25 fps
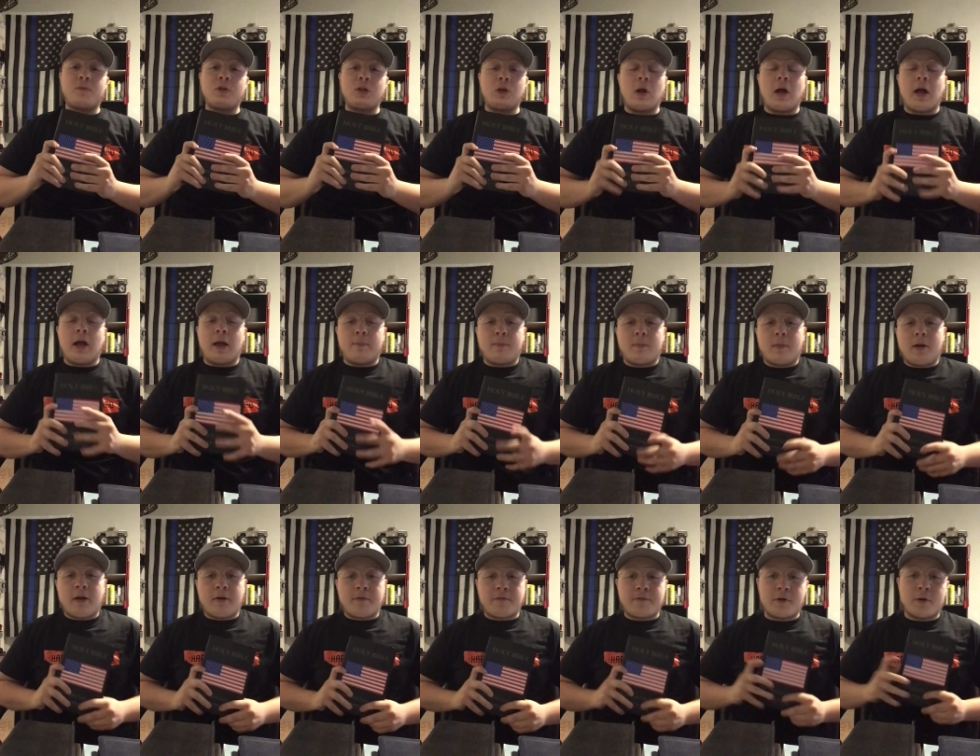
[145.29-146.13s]
You know, I'm
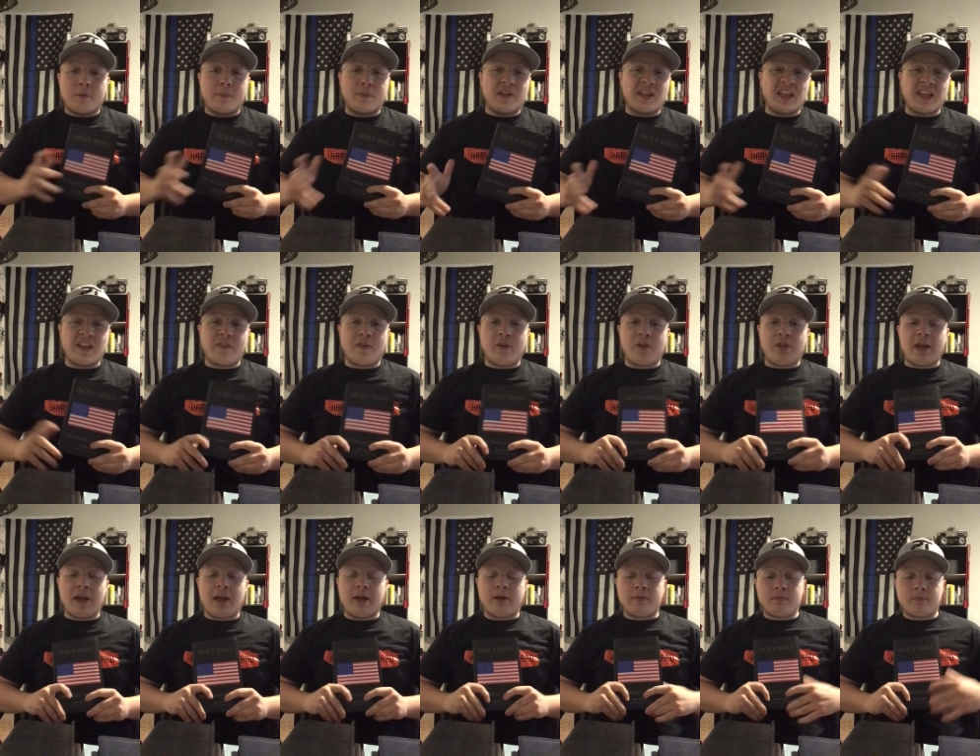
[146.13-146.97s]
a firm believer
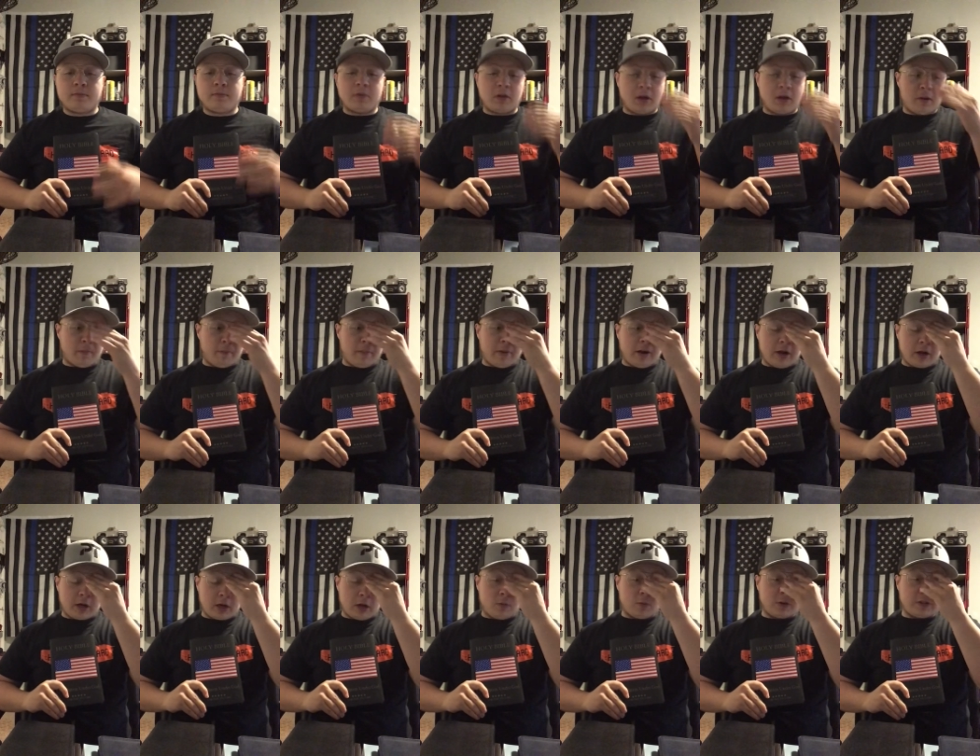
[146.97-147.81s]
that
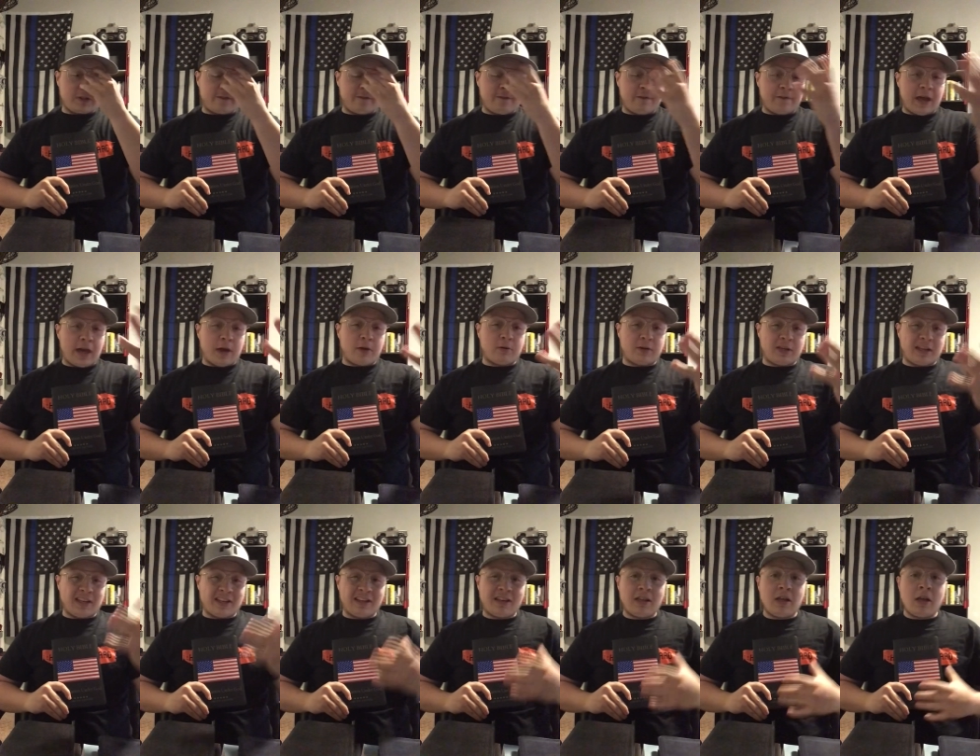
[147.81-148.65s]
America was
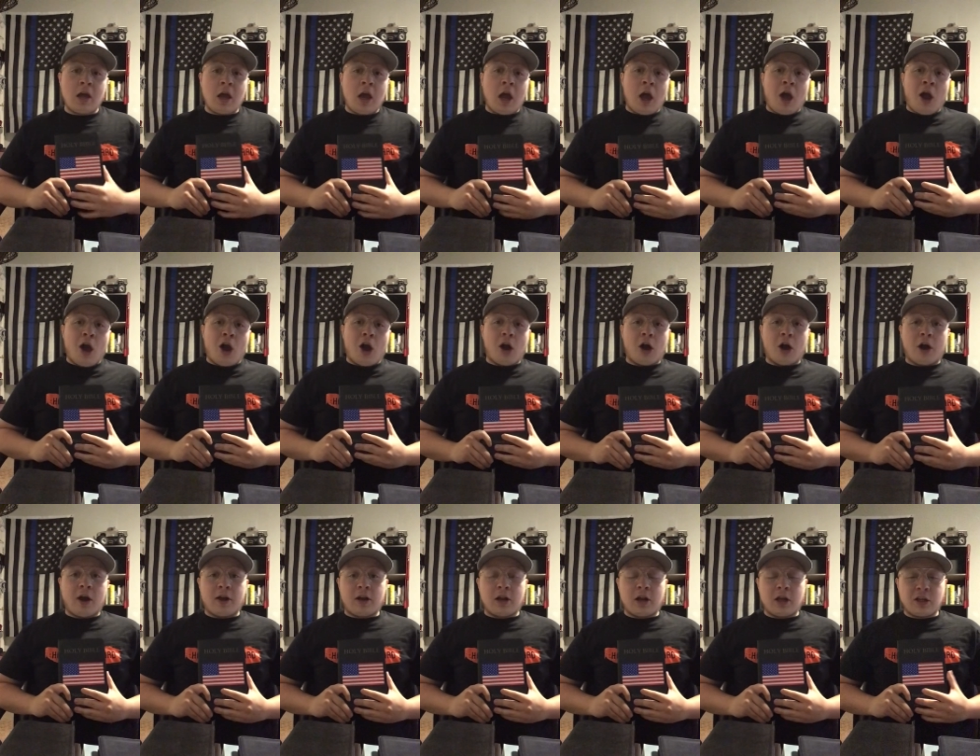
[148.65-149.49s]
founded
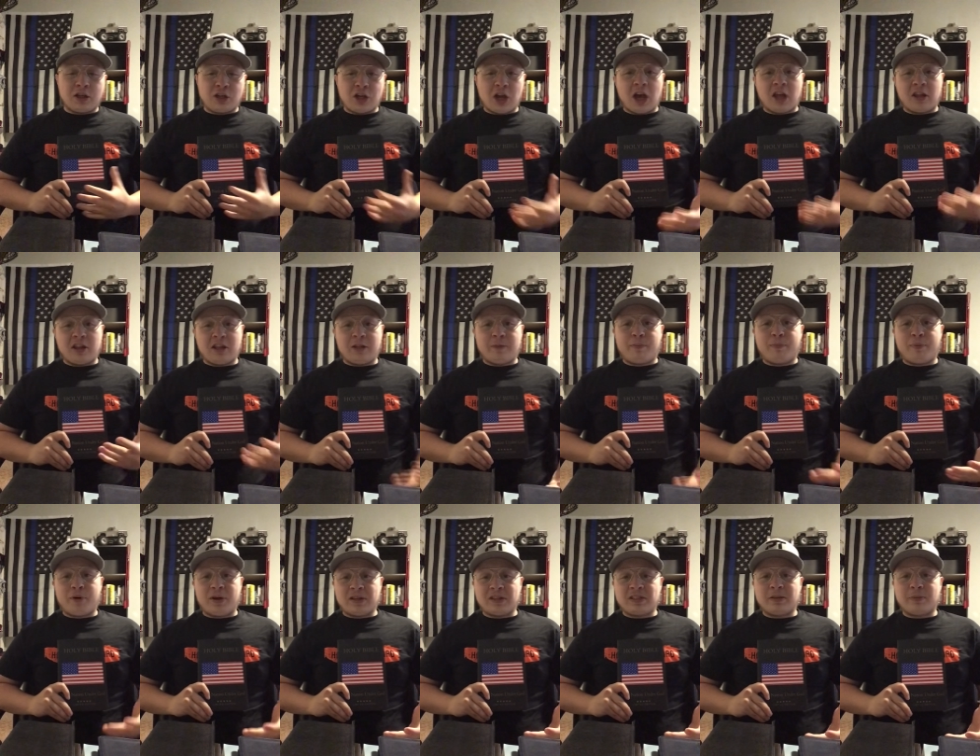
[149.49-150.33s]
on godly
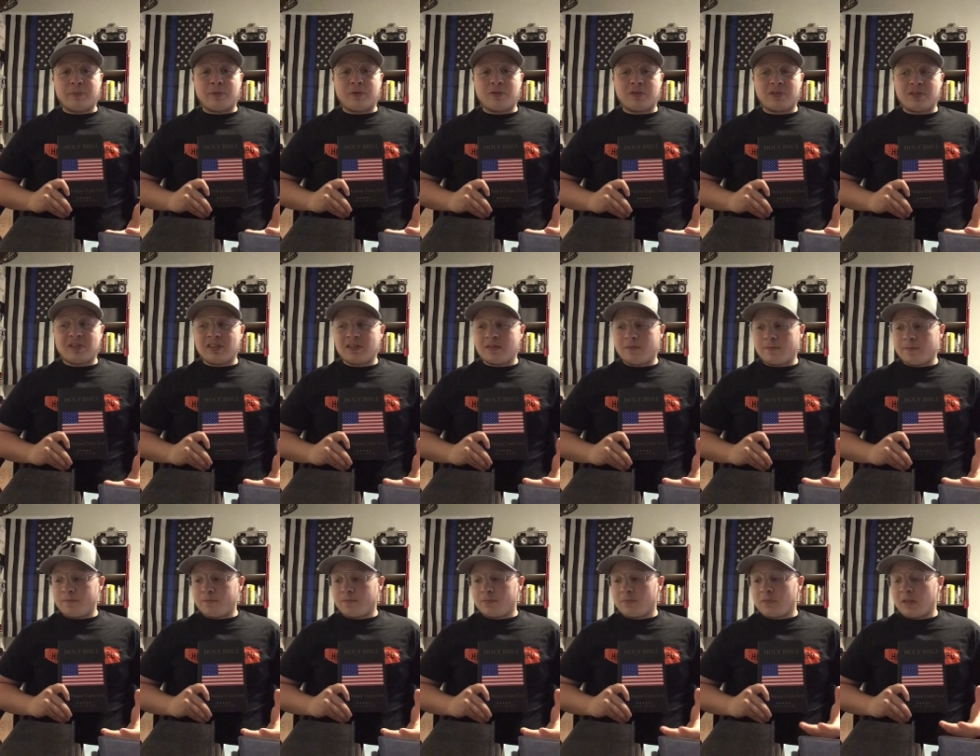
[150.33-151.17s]
principles,
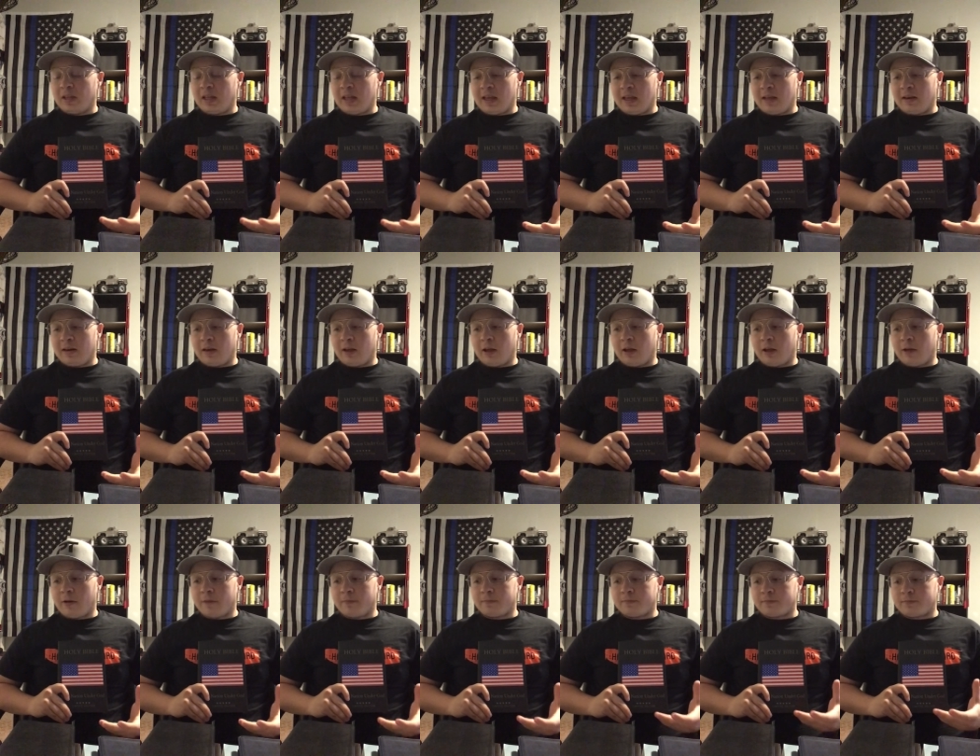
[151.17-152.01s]
and
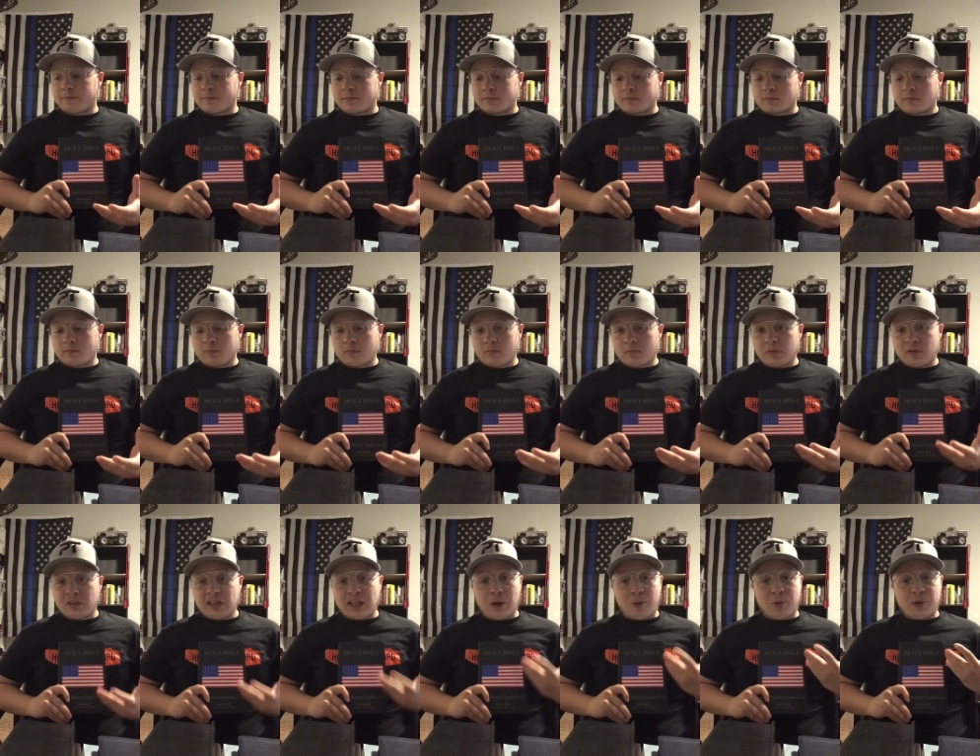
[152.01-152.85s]

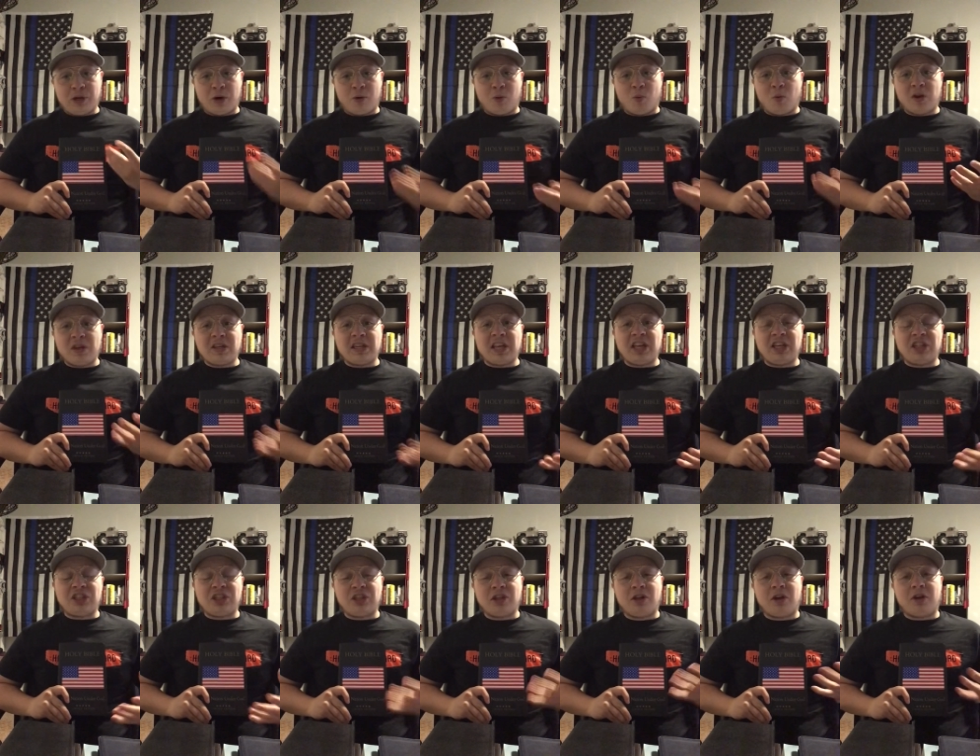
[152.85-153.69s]
that we are one
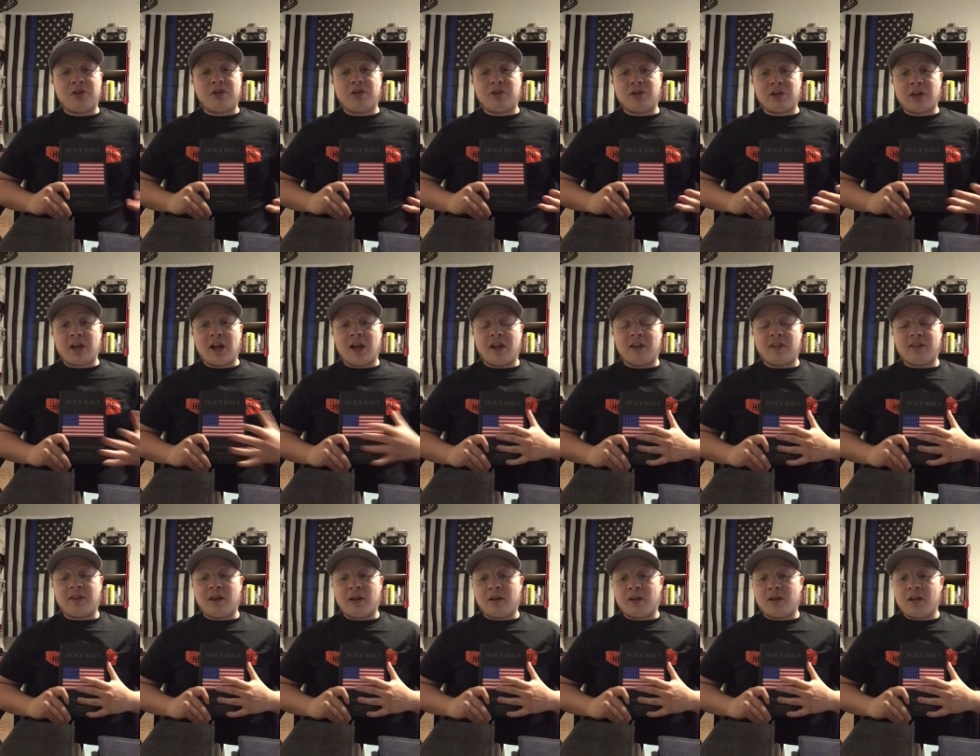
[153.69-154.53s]
nation under
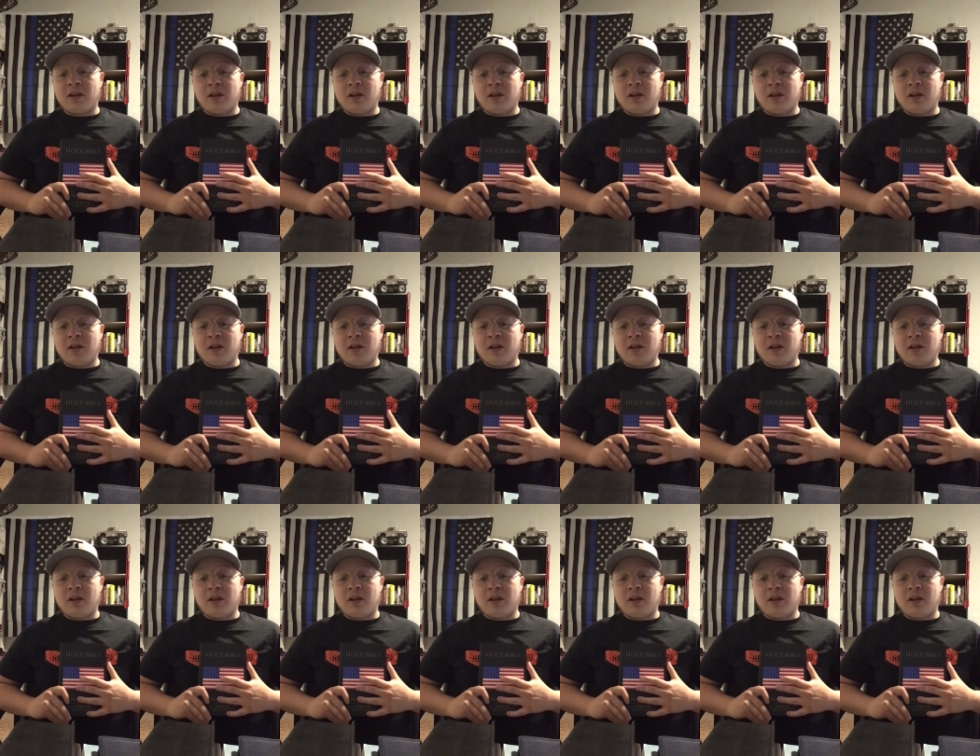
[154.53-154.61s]
God, that,